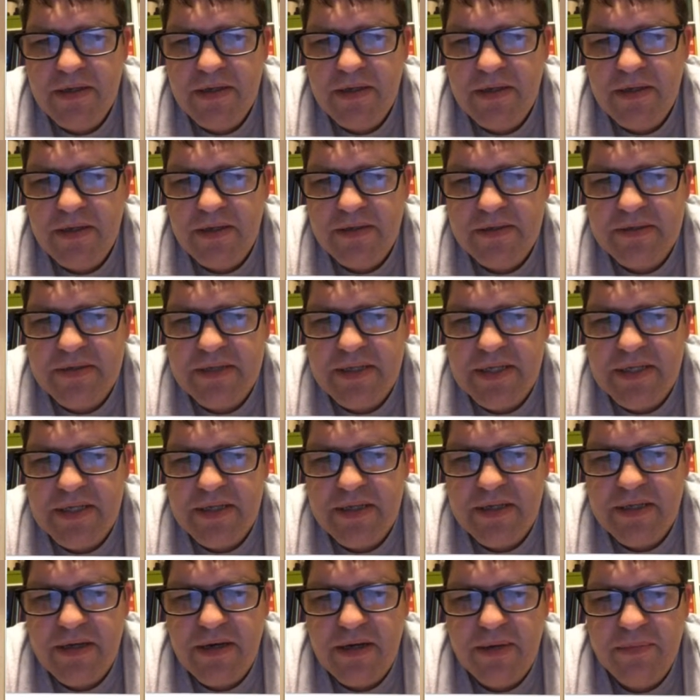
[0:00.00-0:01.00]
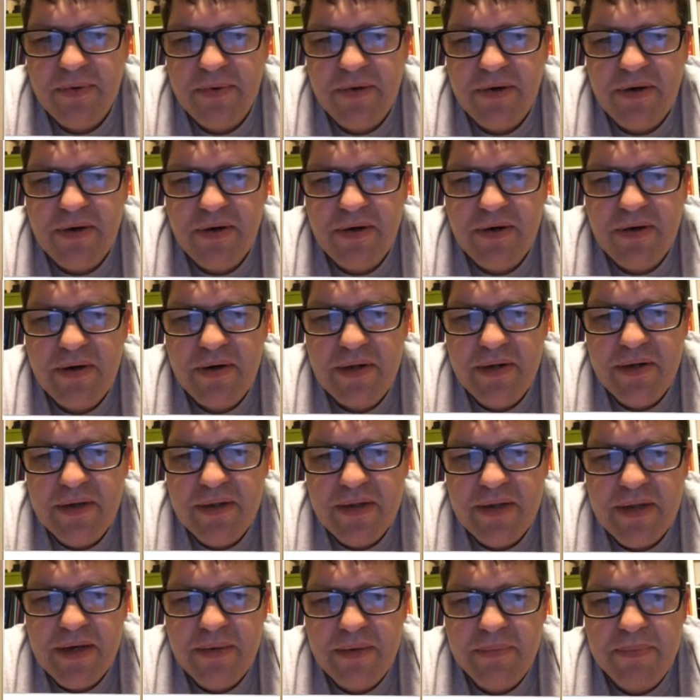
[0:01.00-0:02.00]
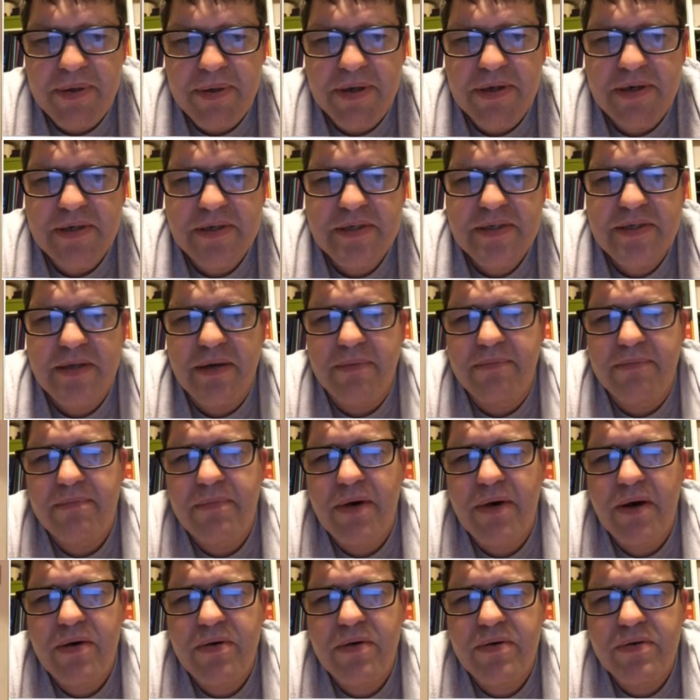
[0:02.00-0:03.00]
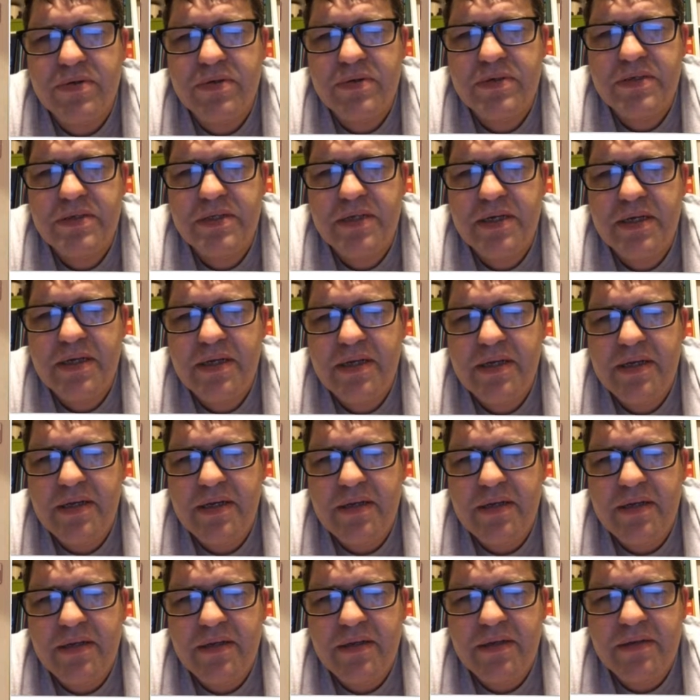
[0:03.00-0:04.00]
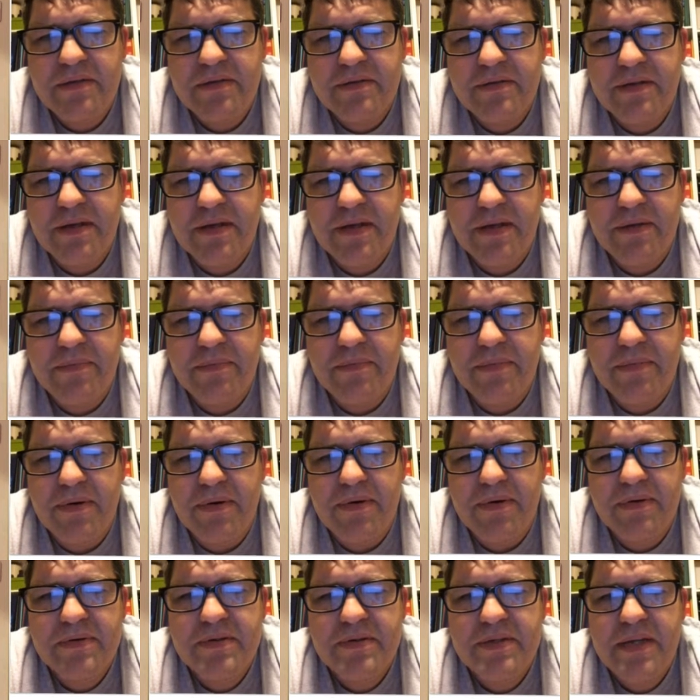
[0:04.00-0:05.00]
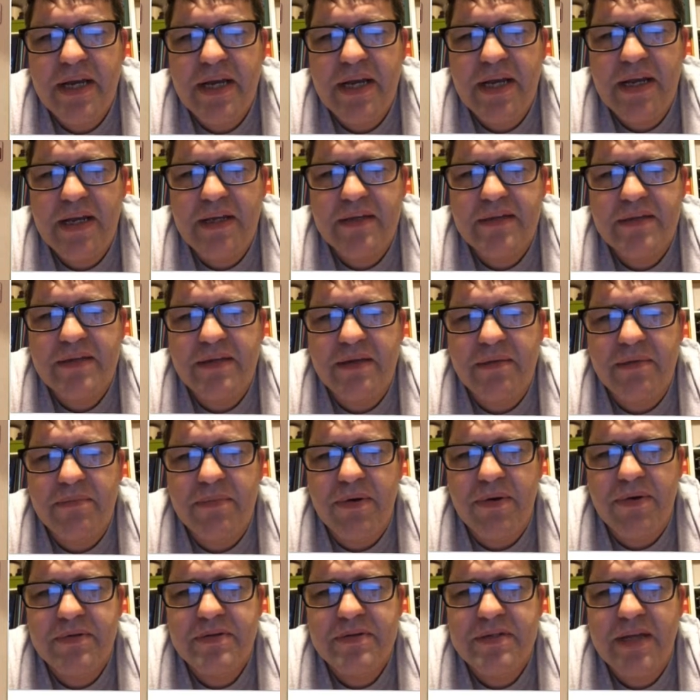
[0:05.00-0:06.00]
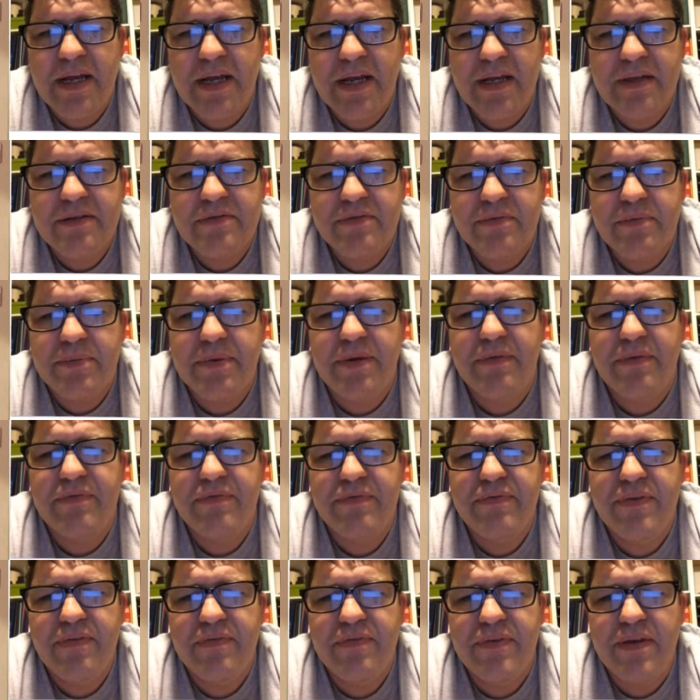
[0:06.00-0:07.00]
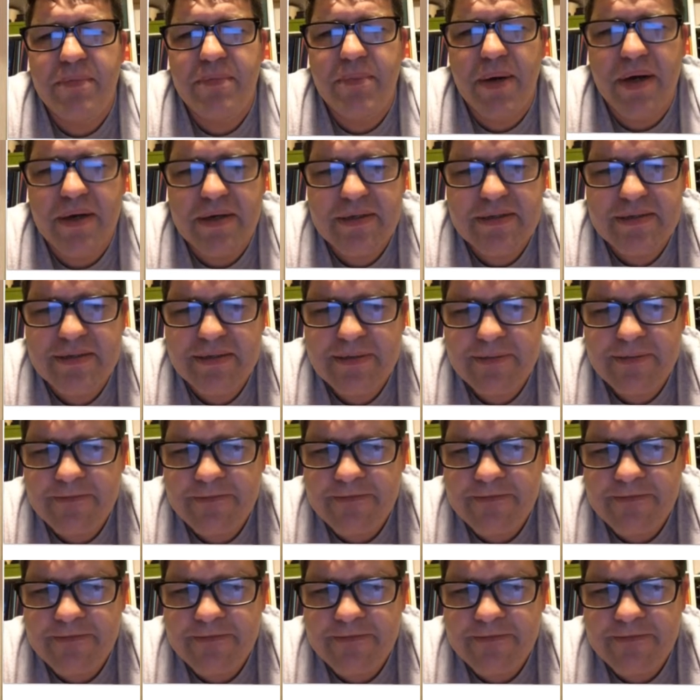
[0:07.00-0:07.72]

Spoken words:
Let's see, the number that appears the most looks like the most hats would be $50.